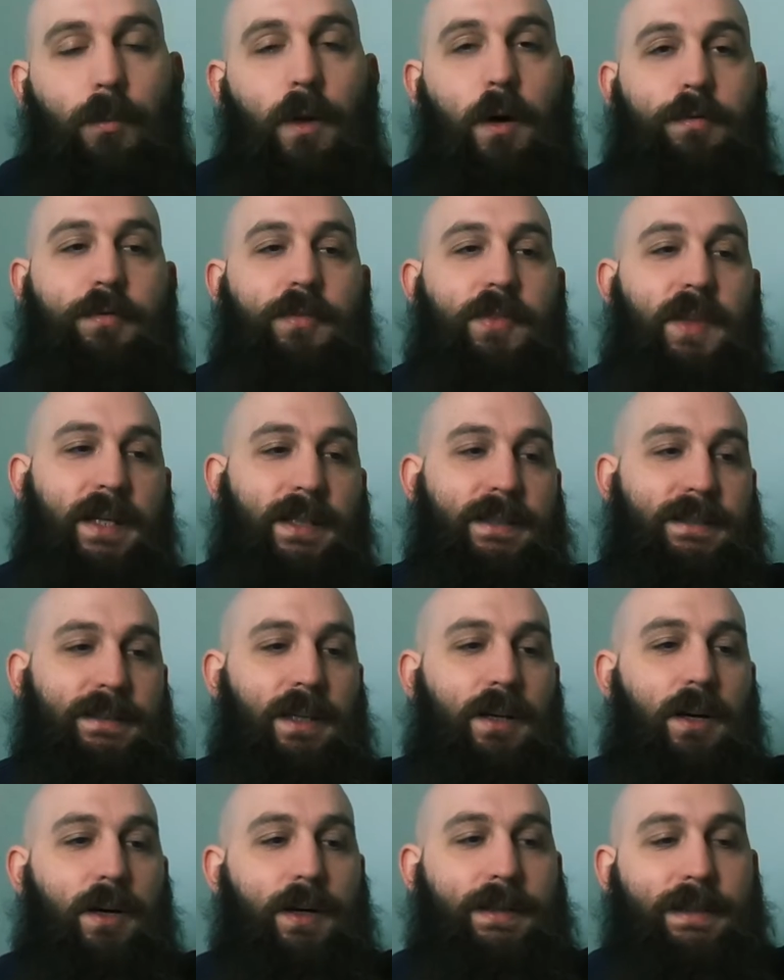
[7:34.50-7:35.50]
of things that
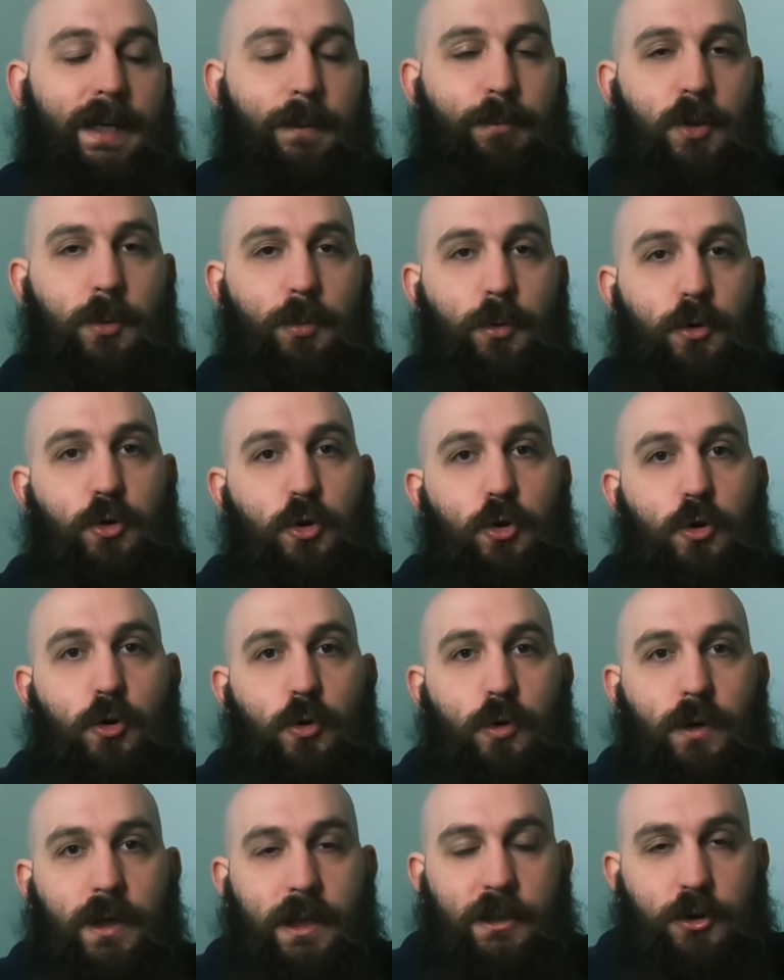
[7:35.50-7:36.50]
are acceptable to
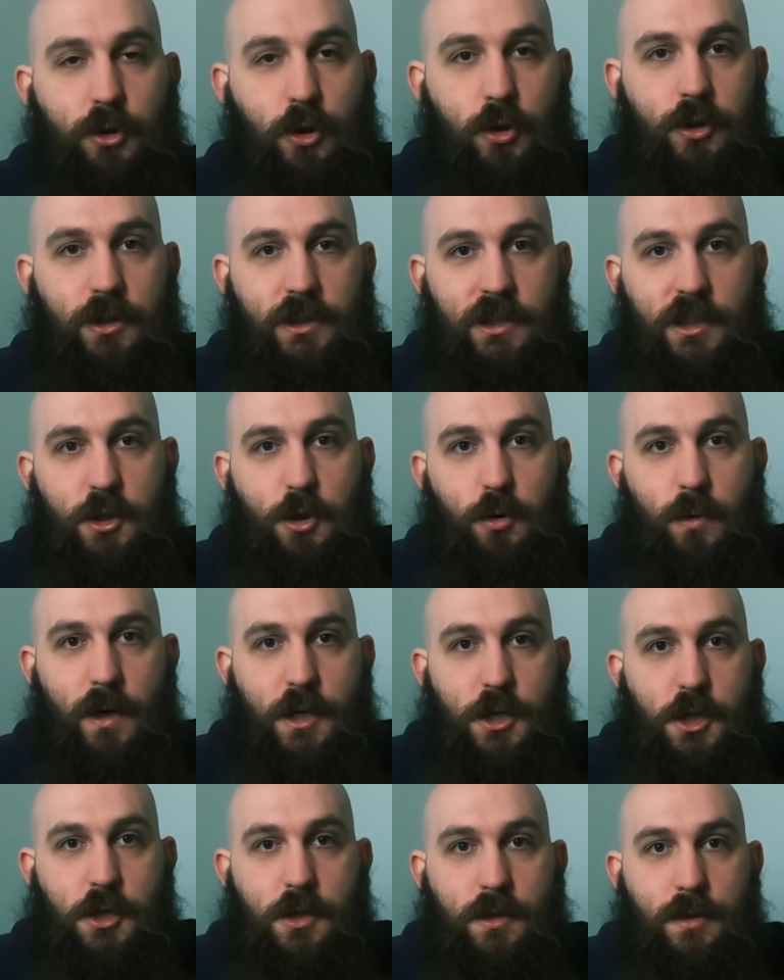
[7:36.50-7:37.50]
do in certain
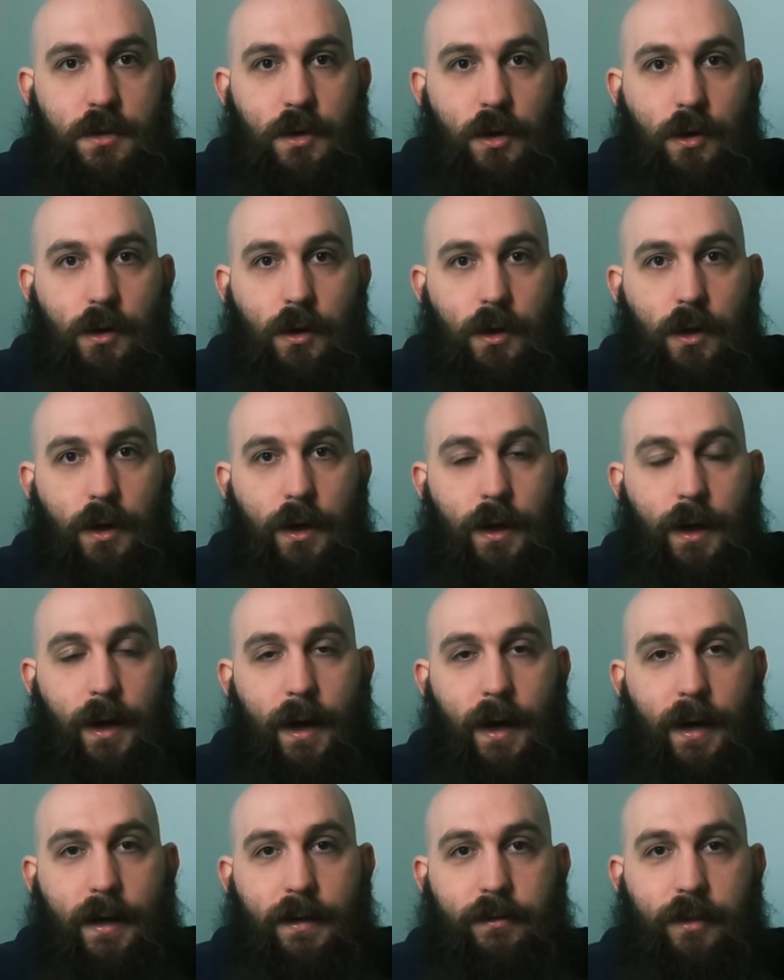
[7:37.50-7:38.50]
situations
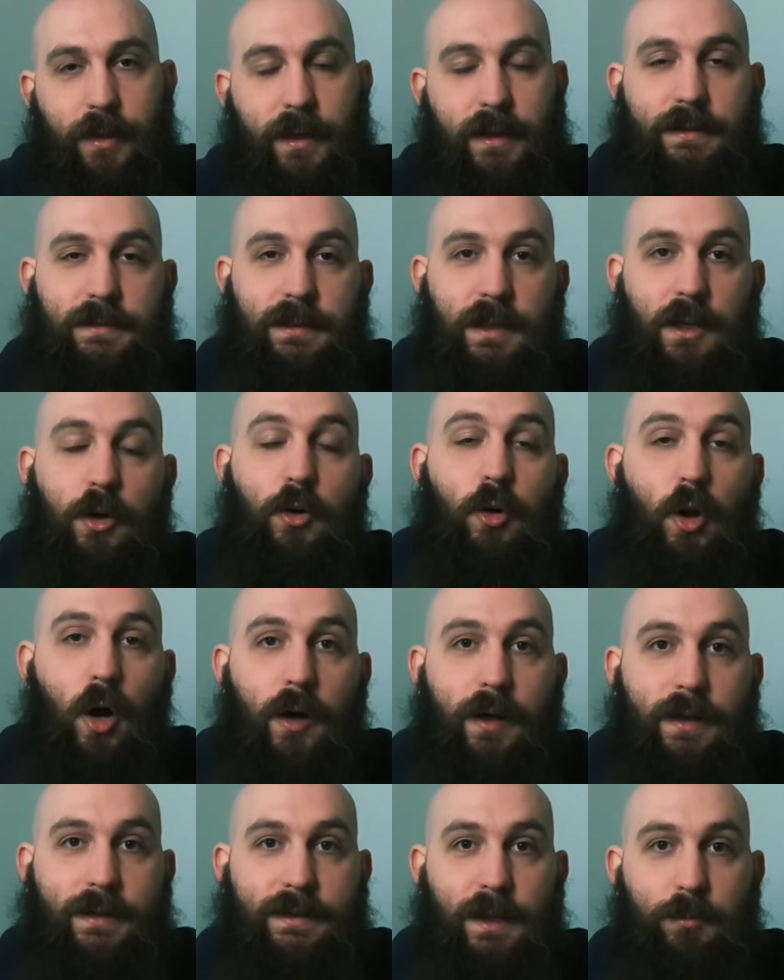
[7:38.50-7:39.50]
and things that are not
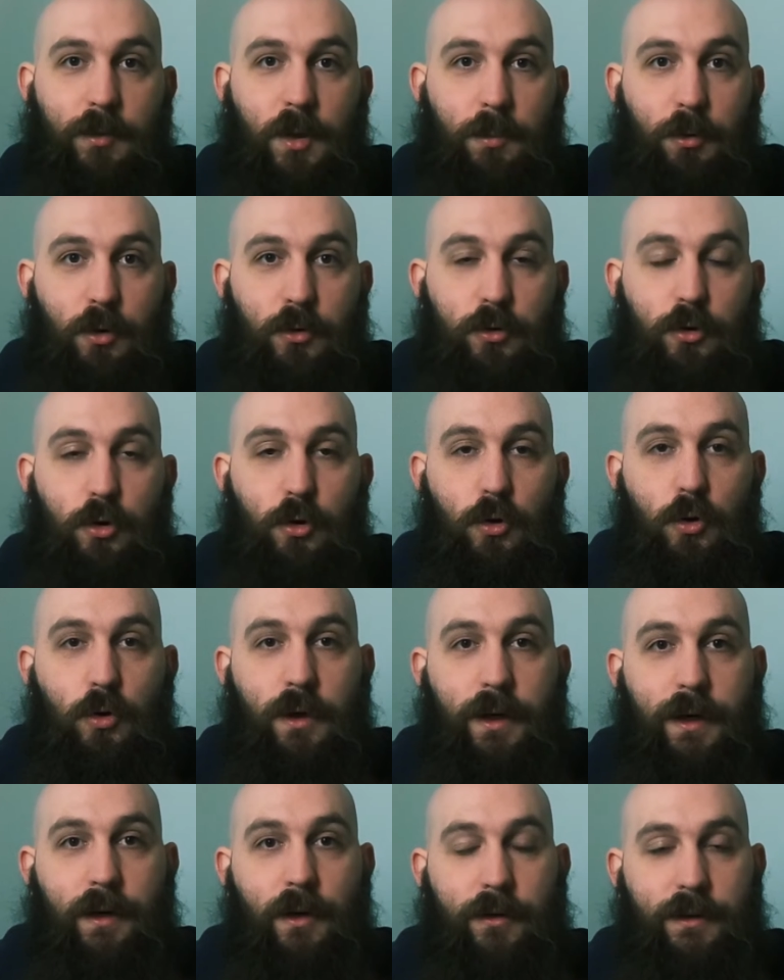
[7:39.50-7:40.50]
acceptable to do
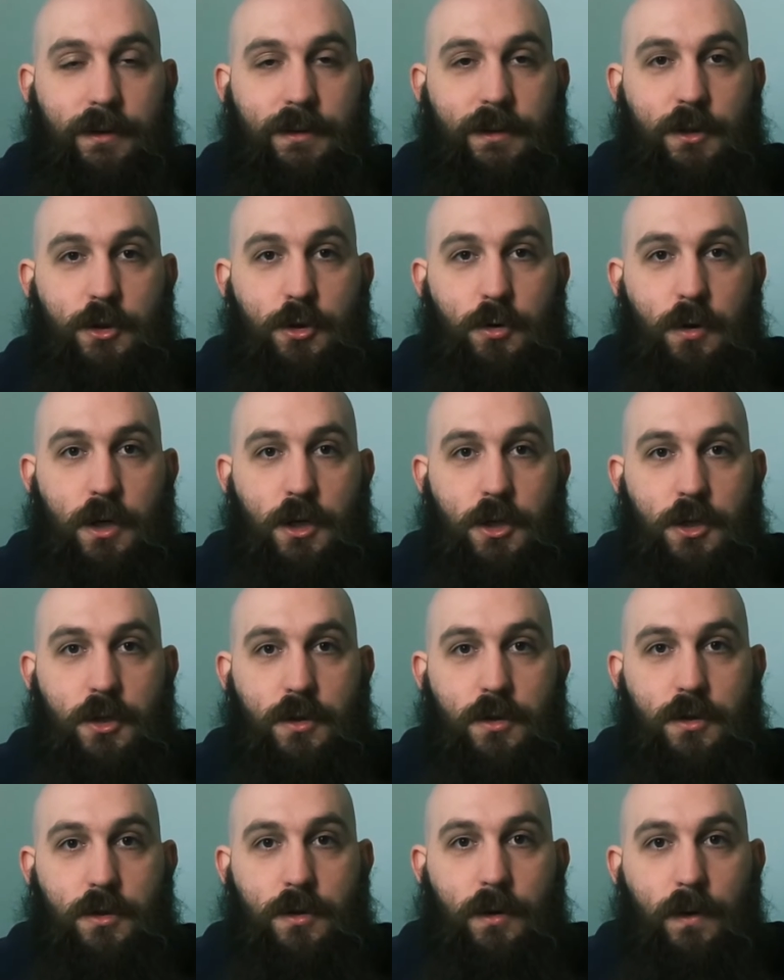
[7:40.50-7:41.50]
in other
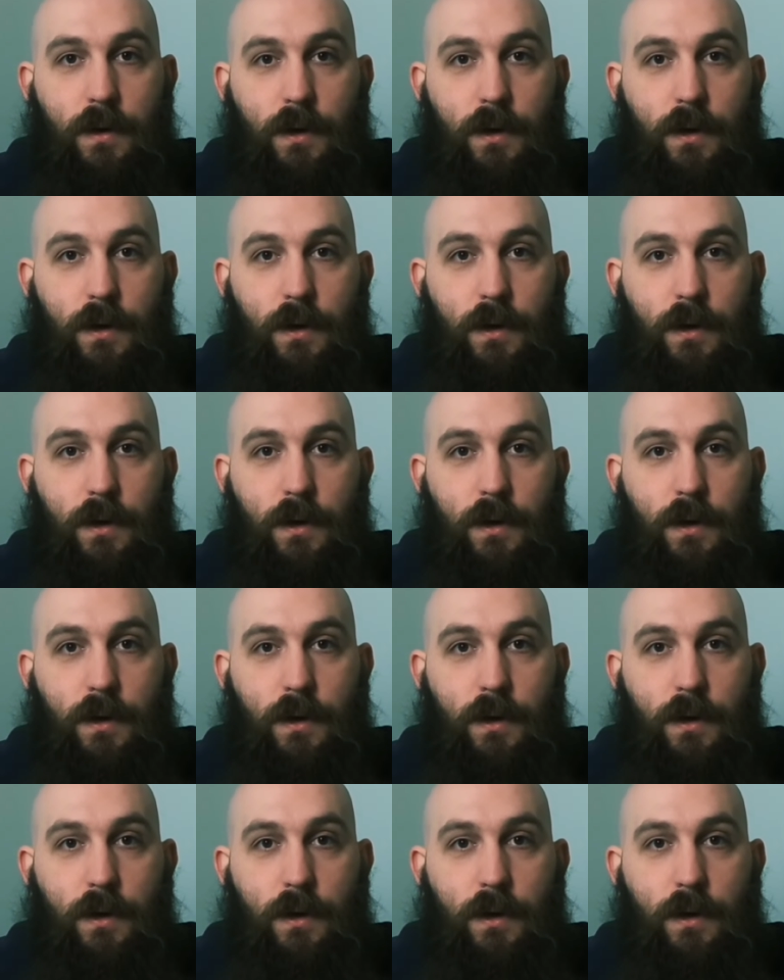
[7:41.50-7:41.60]
situations.